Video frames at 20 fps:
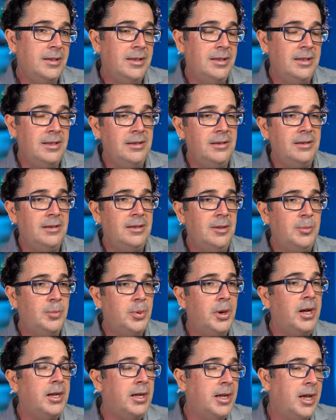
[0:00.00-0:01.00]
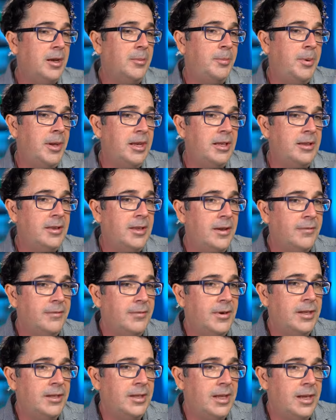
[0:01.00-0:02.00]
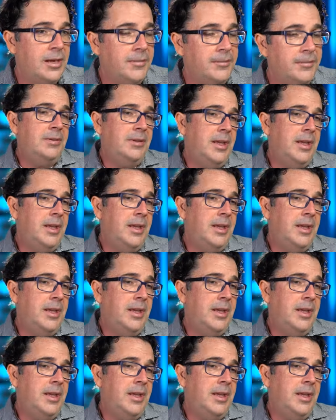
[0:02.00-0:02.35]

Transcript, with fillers: you, you probably got a petty theft right there.